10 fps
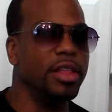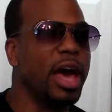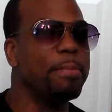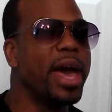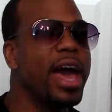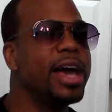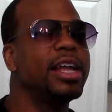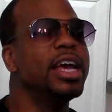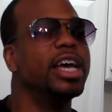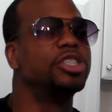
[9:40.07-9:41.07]
That
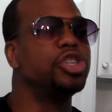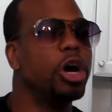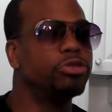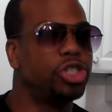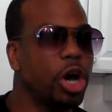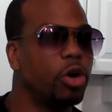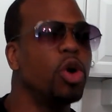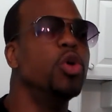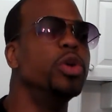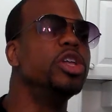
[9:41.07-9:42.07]
man is no
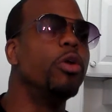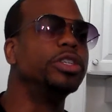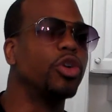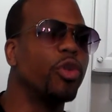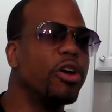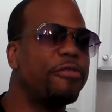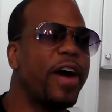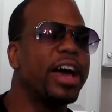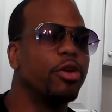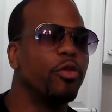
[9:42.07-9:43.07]
joke. We know he's a real
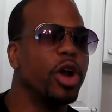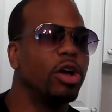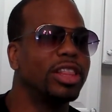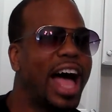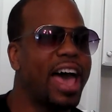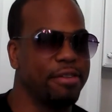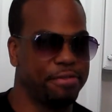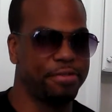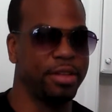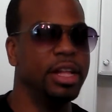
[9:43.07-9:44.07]
fighter in real
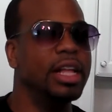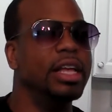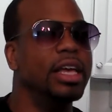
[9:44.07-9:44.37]
life.